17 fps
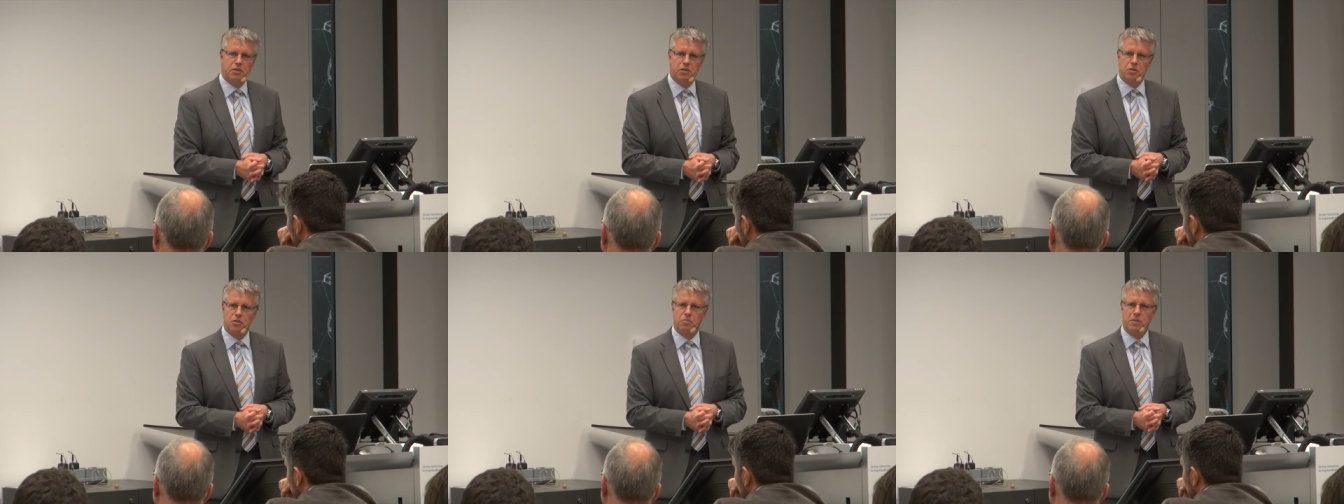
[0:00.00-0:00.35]

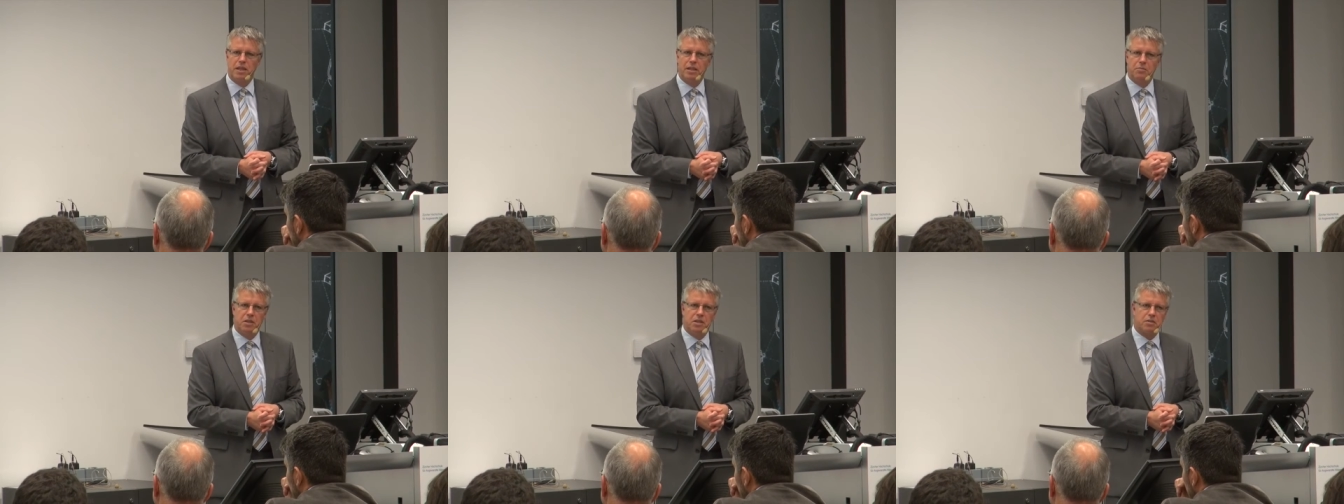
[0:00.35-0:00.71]
issues
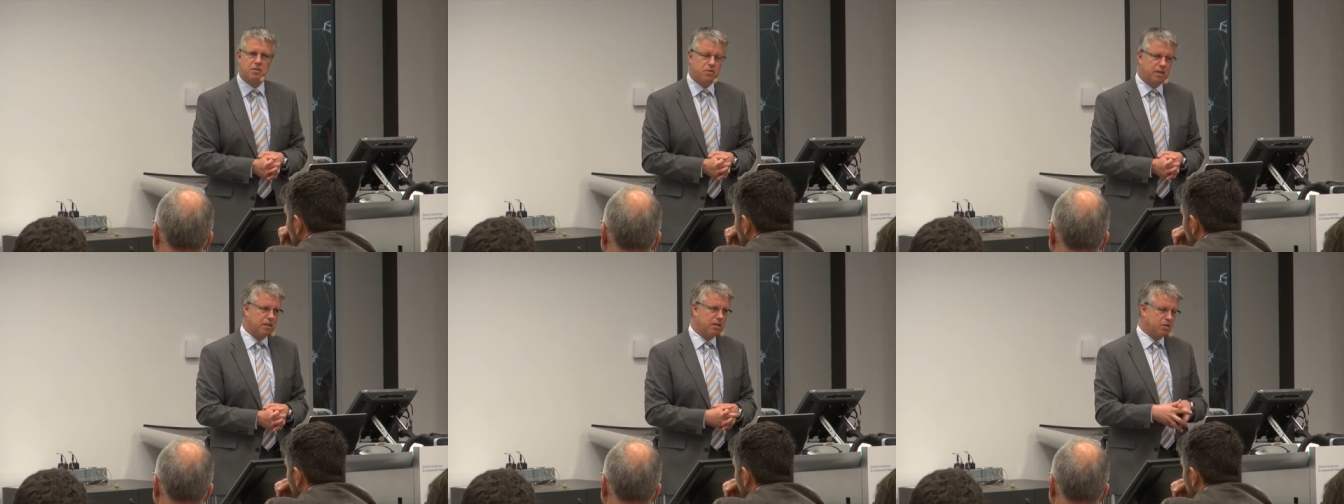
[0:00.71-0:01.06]
maybe
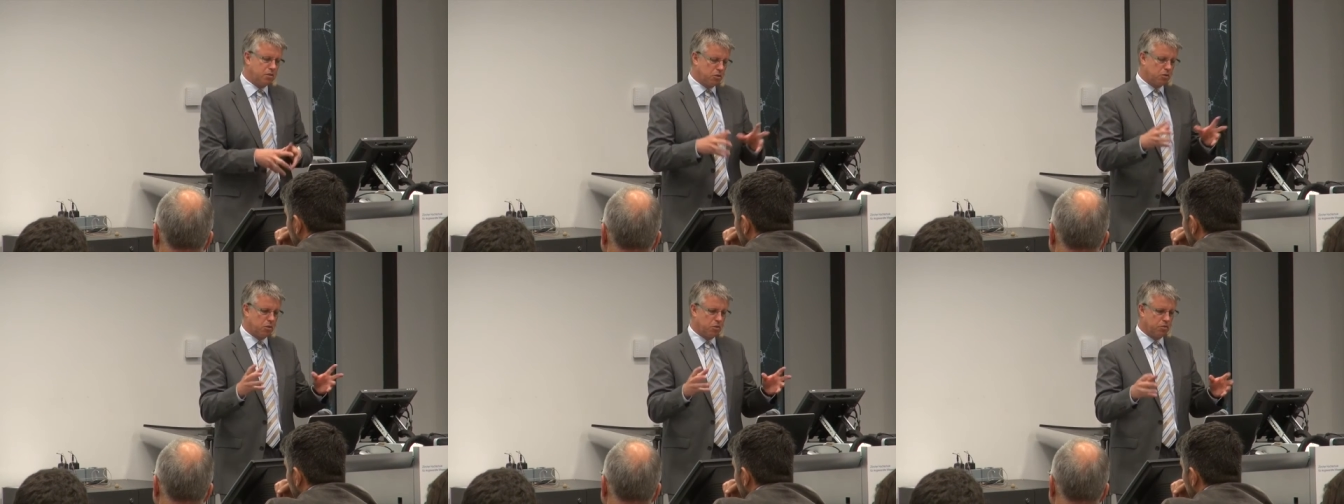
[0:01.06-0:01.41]
as
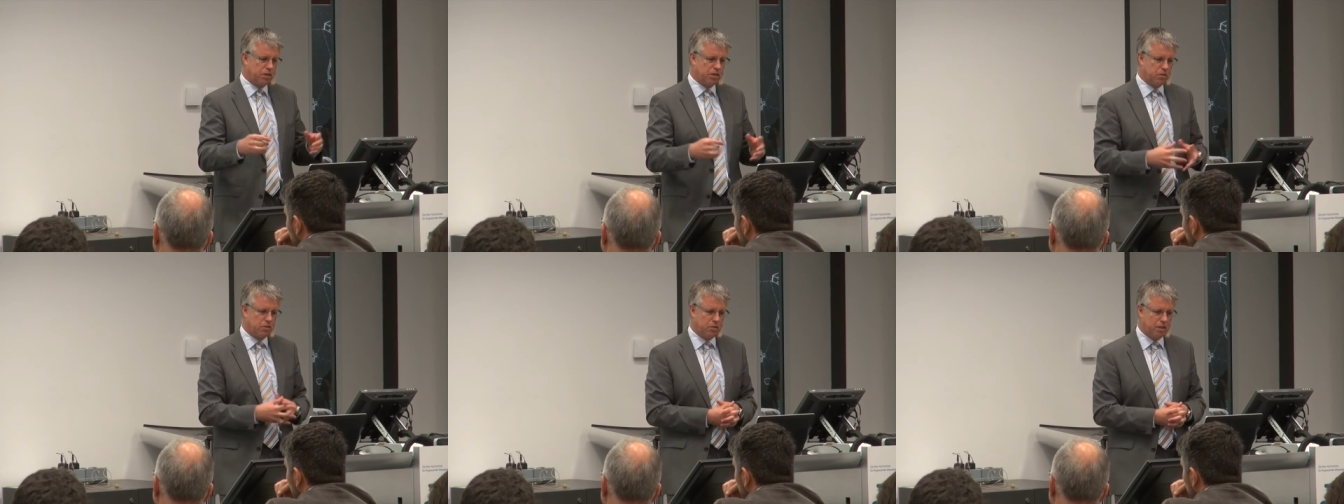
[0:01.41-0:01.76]
well, although
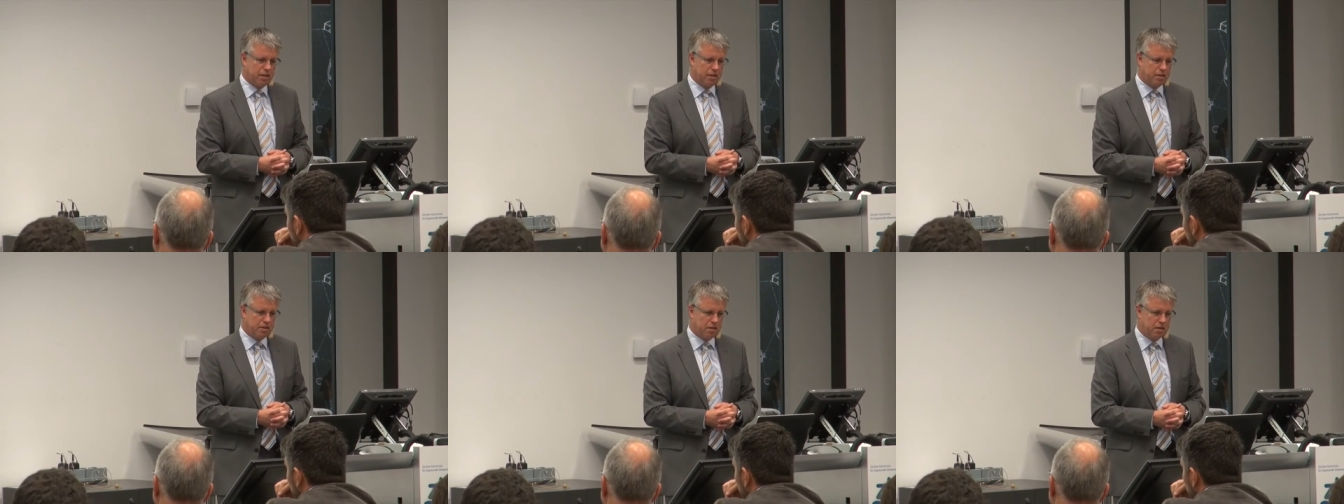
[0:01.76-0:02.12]
we don't
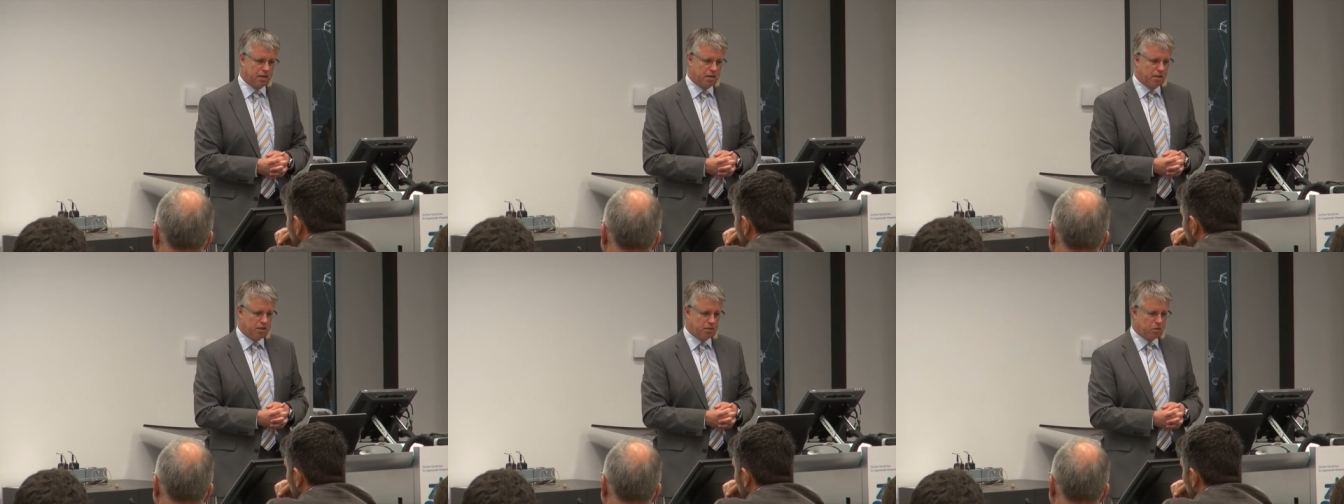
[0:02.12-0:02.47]
like
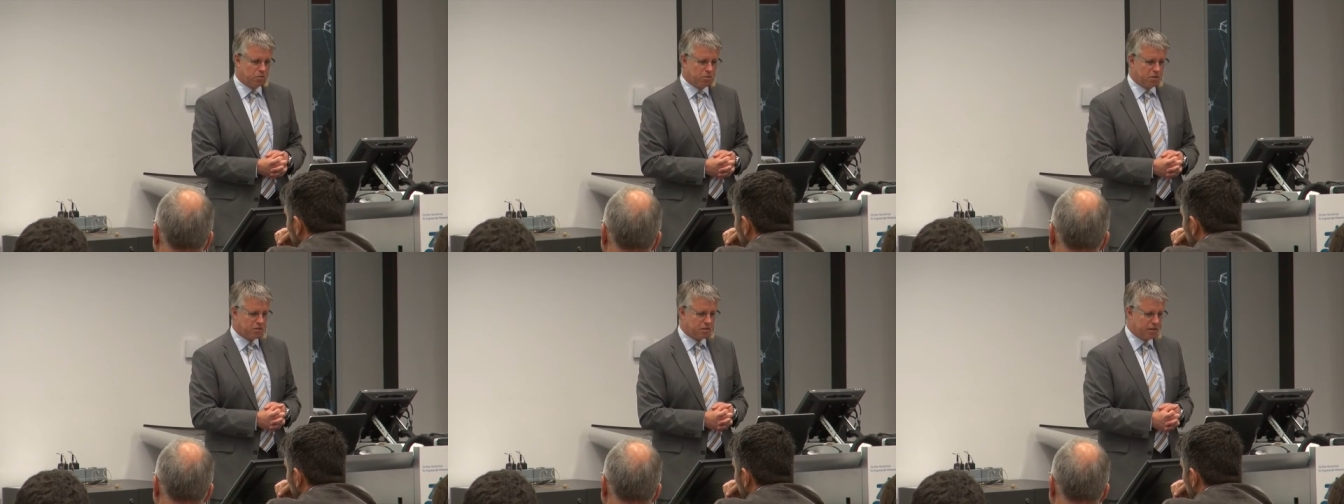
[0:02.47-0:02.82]

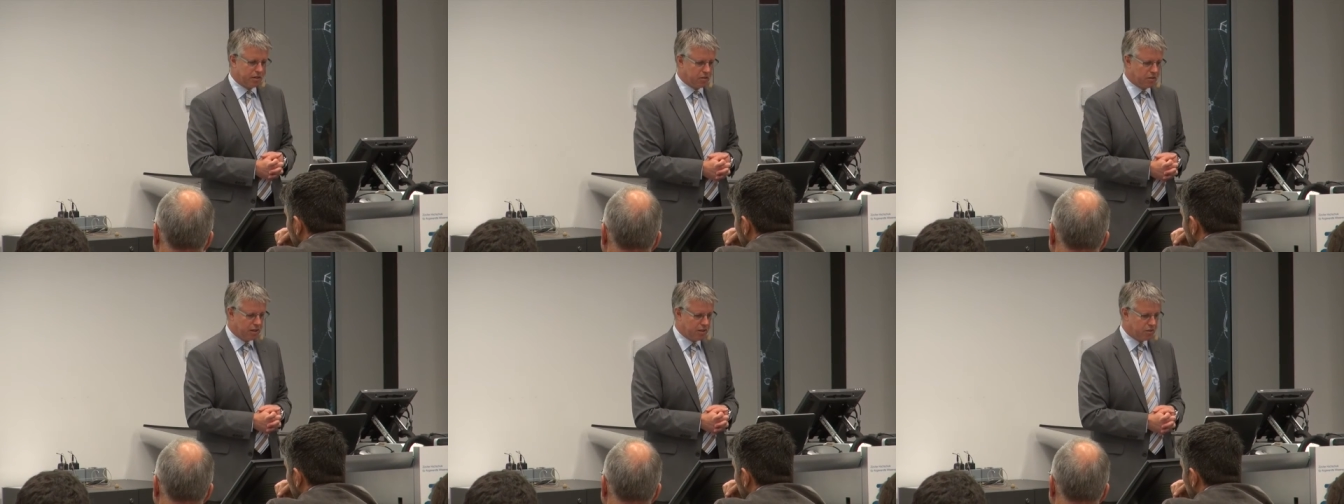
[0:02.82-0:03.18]
too much
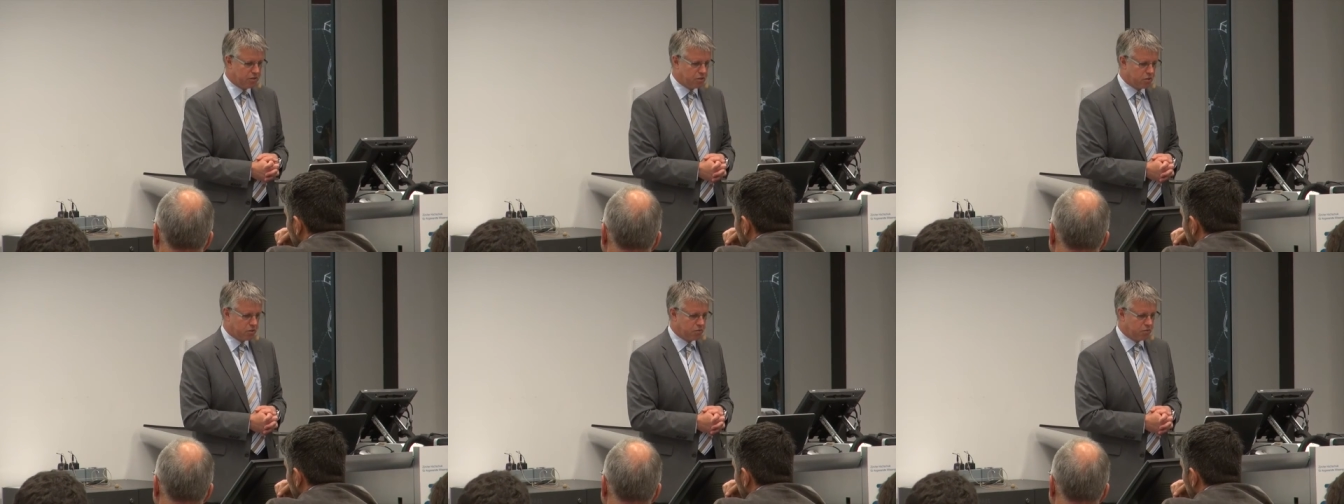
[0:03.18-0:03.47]
regulations,